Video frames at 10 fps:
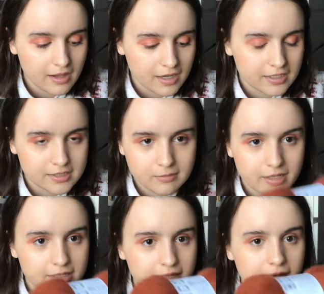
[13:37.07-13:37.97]
I just want
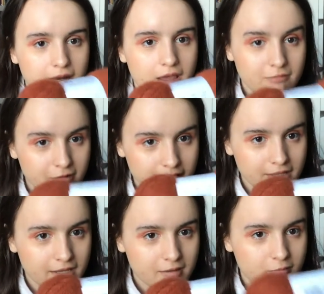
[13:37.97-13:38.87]
to knit
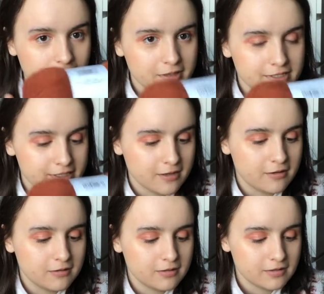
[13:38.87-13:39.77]
everything with this
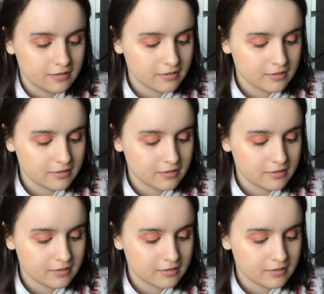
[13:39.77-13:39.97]
yarn.